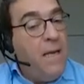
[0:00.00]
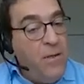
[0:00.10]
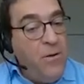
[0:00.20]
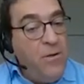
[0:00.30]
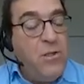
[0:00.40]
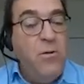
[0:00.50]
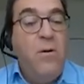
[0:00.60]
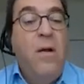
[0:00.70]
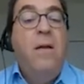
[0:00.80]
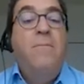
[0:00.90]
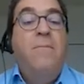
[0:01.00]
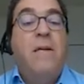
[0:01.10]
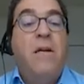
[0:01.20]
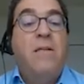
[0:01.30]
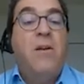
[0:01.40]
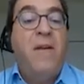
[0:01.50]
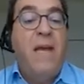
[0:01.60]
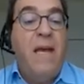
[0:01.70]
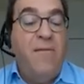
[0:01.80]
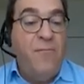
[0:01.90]
and also because of
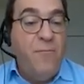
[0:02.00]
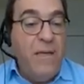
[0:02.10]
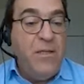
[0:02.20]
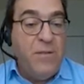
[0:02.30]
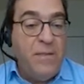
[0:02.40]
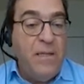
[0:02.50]
health reasons.